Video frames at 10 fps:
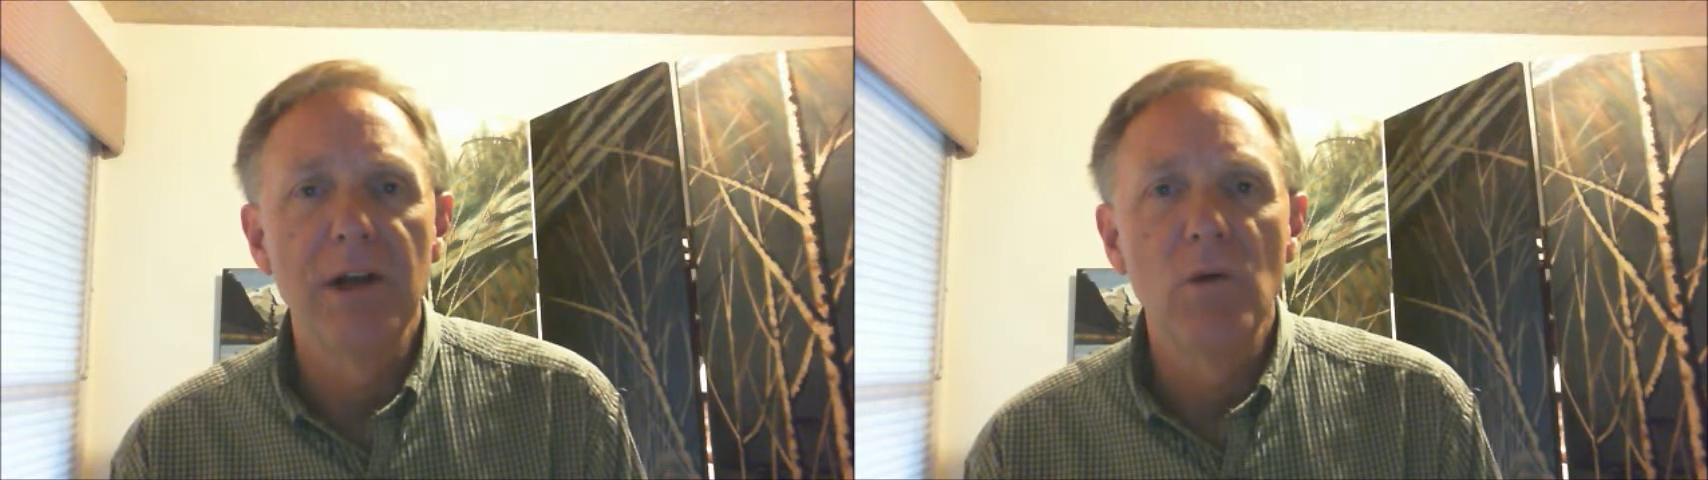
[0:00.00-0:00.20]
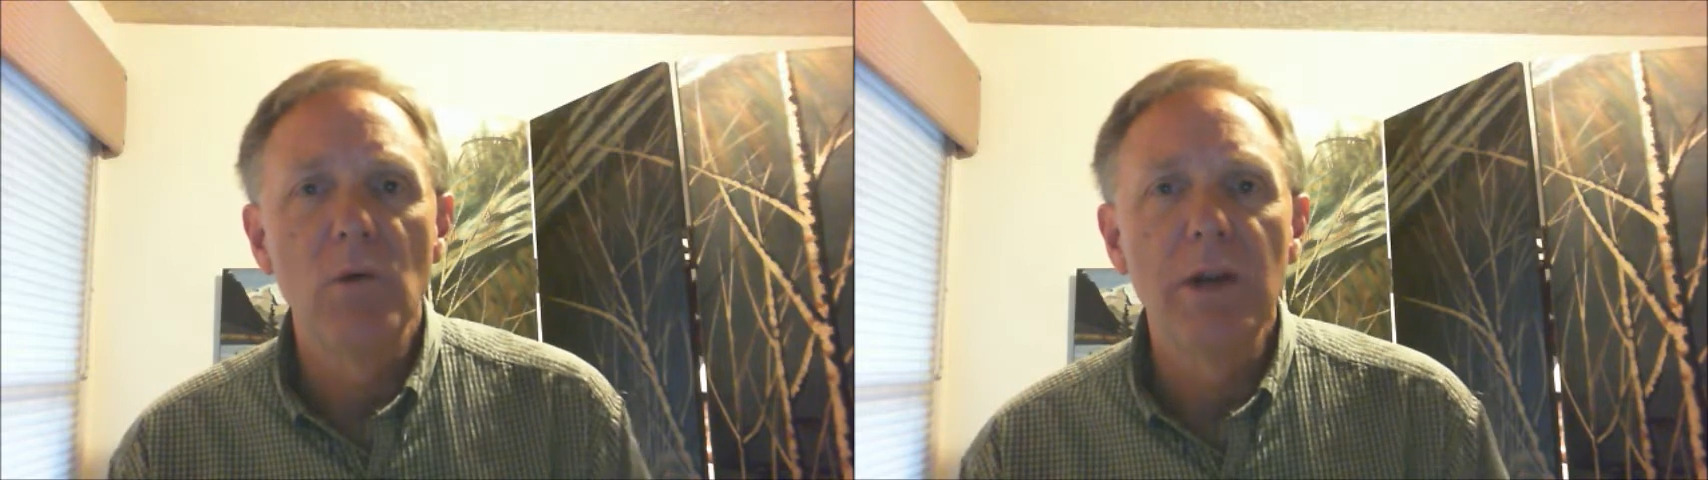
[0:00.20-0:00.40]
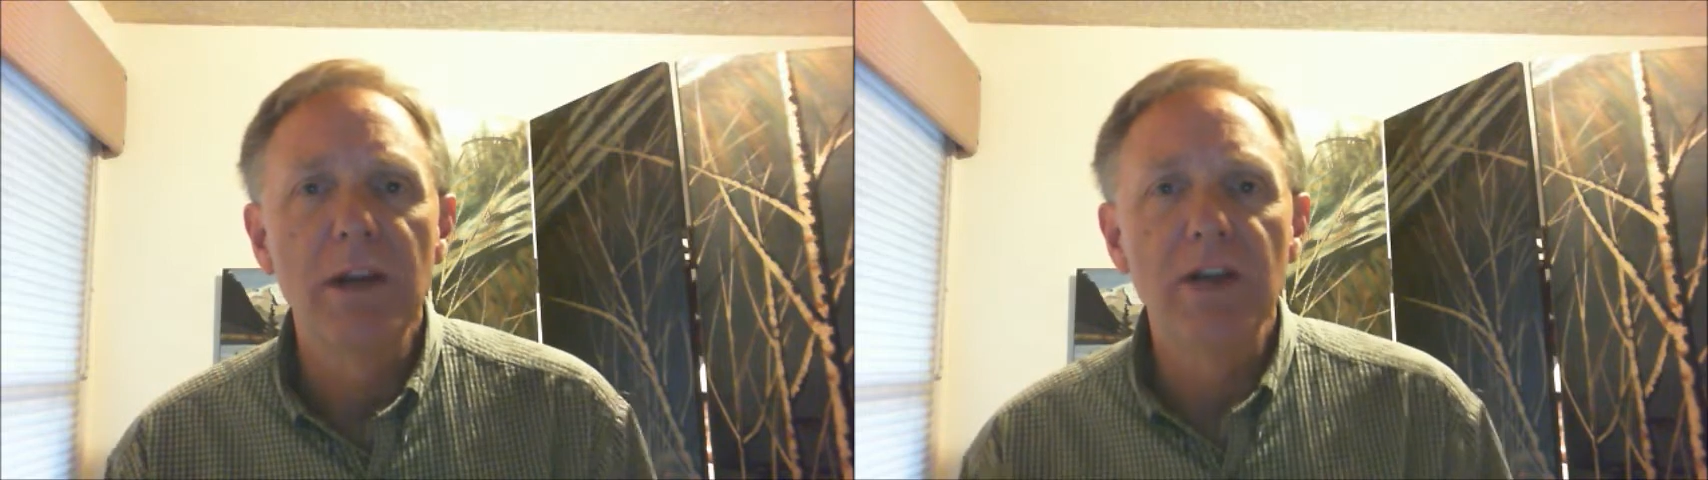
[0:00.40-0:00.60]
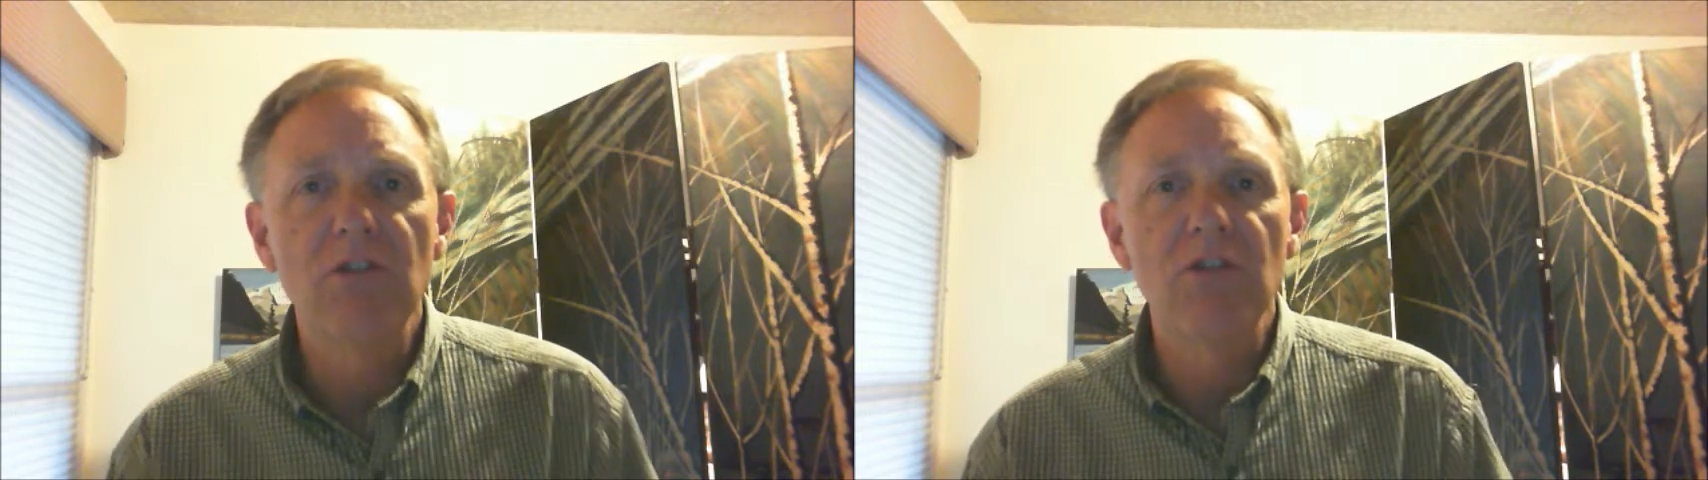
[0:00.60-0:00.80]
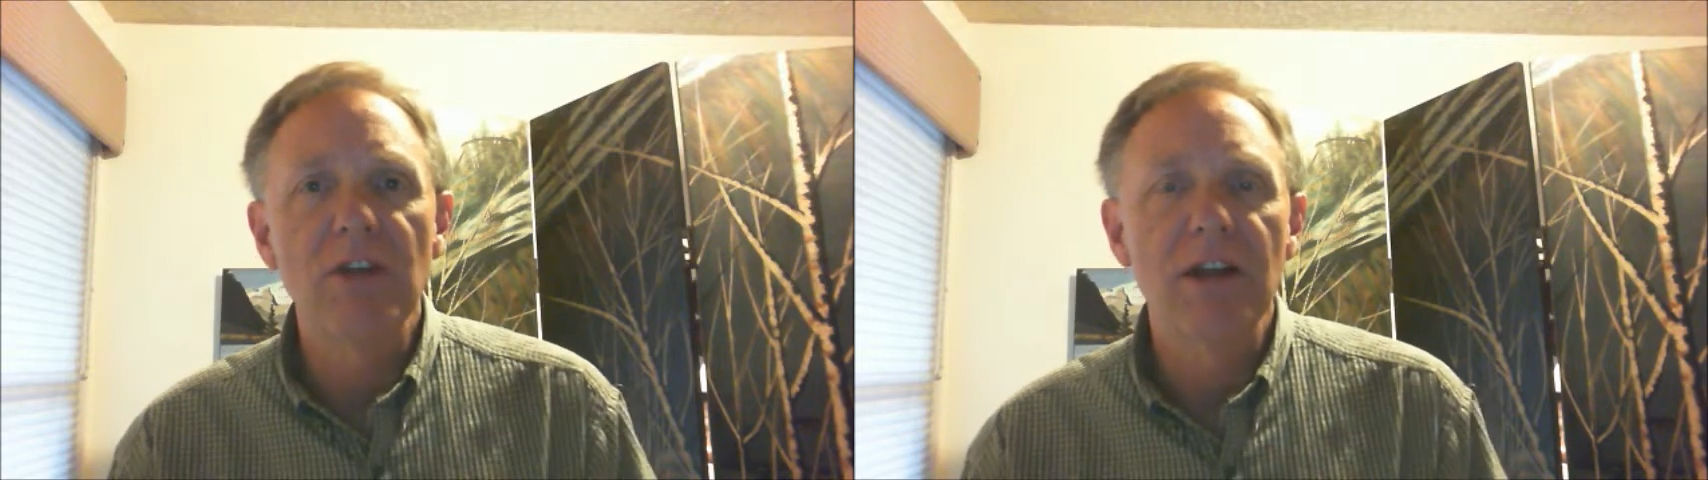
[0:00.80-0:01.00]
we
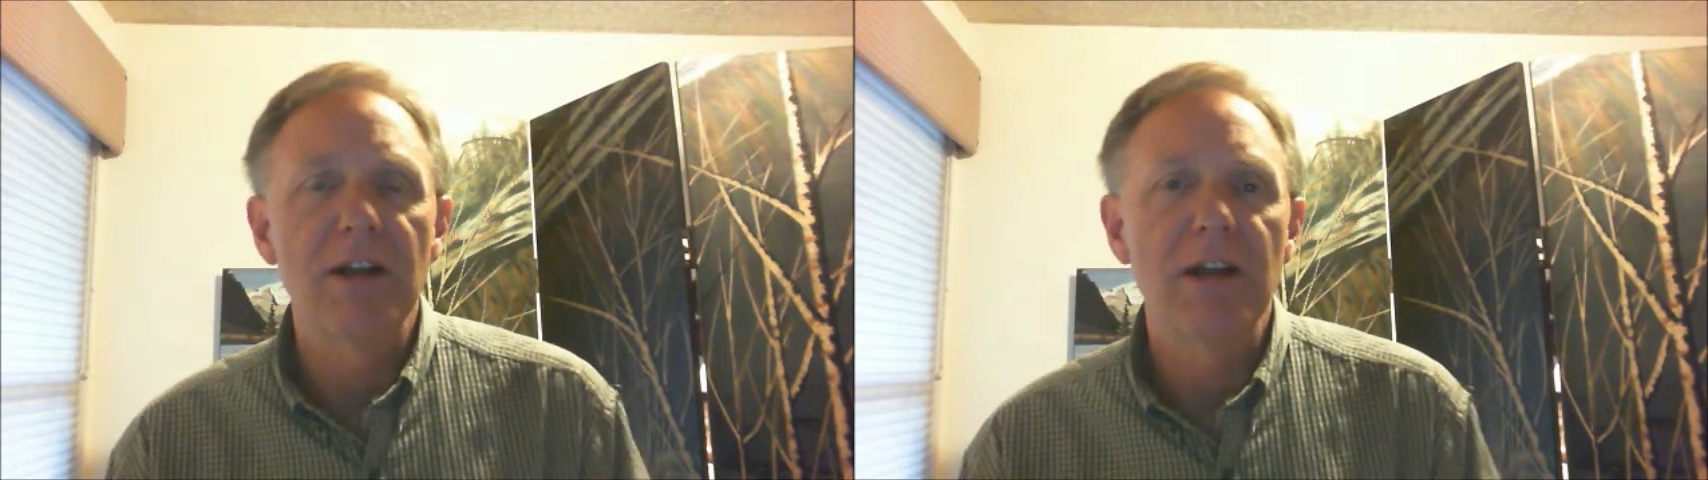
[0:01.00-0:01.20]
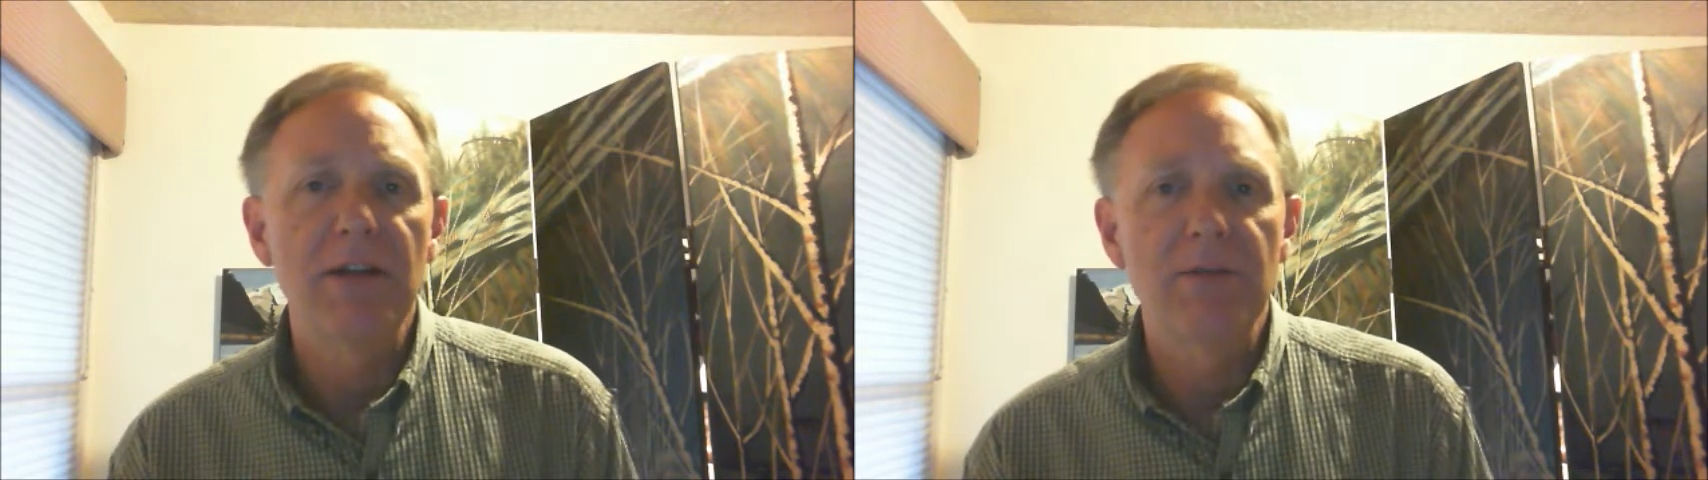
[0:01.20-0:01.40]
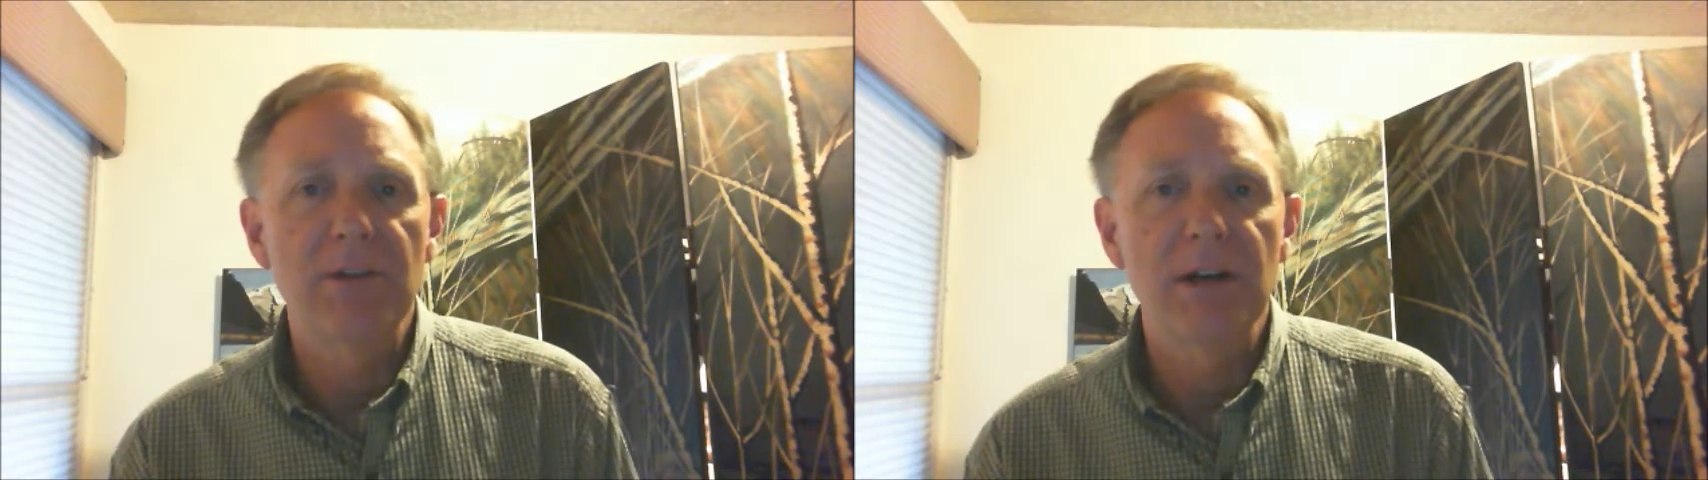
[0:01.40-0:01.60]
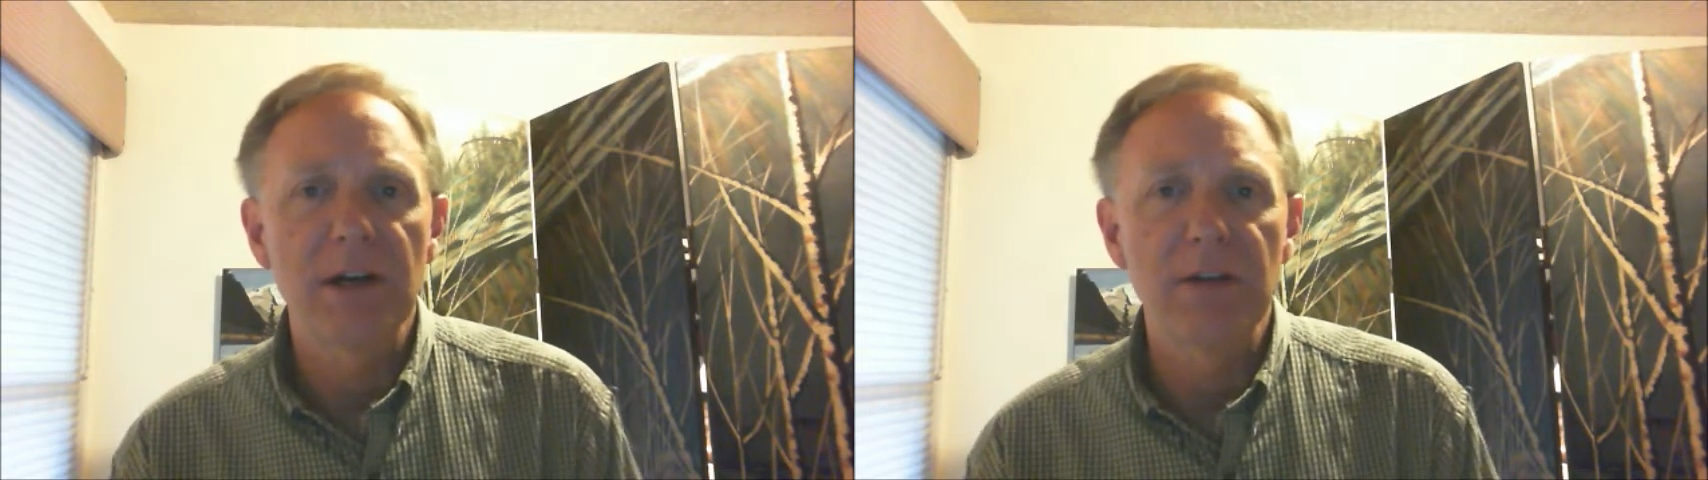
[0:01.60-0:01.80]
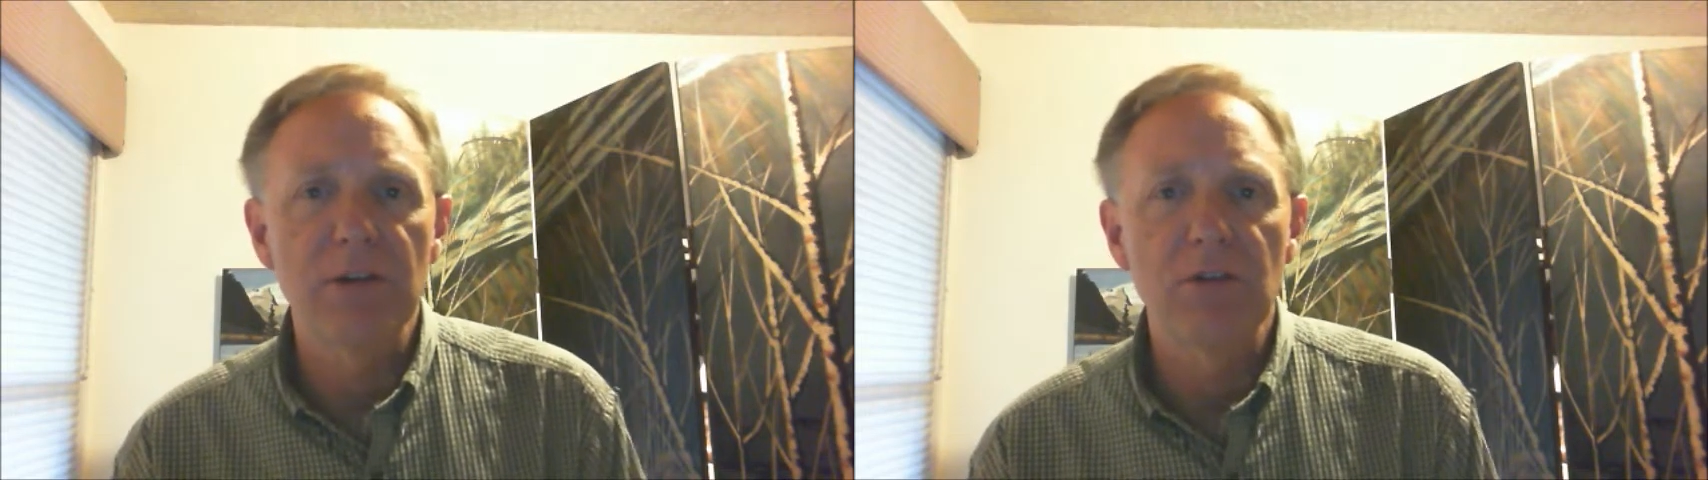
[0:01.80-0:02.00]
extend life to
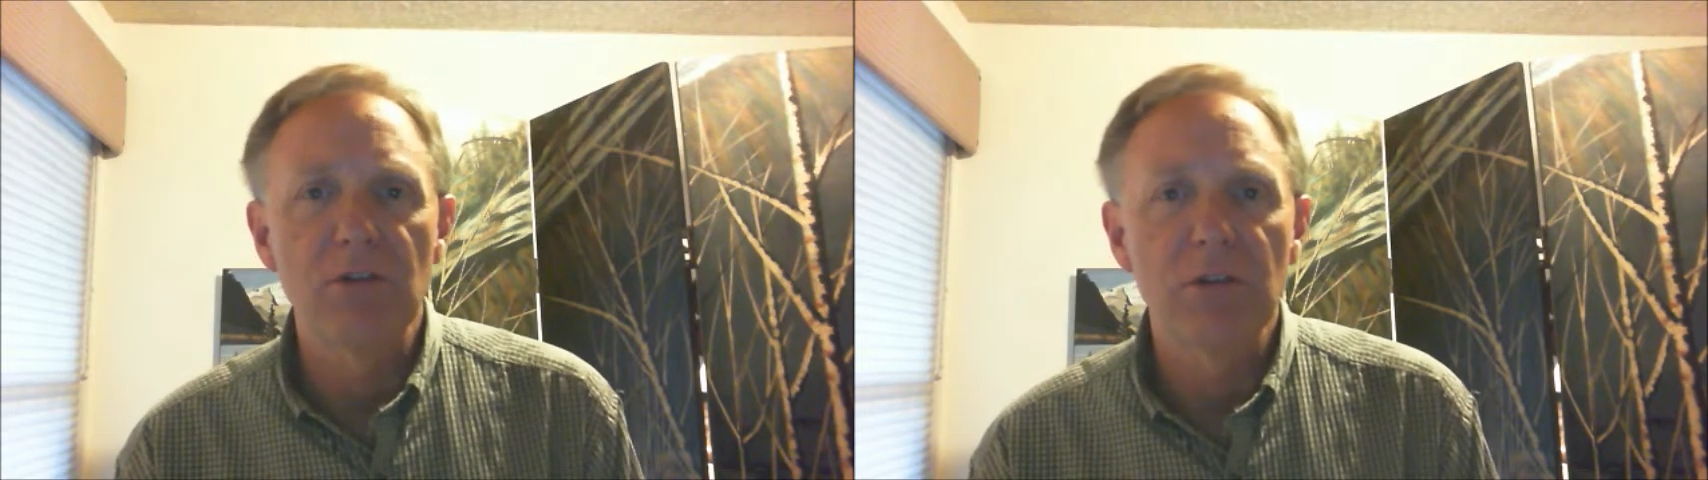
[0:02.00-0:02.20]
others.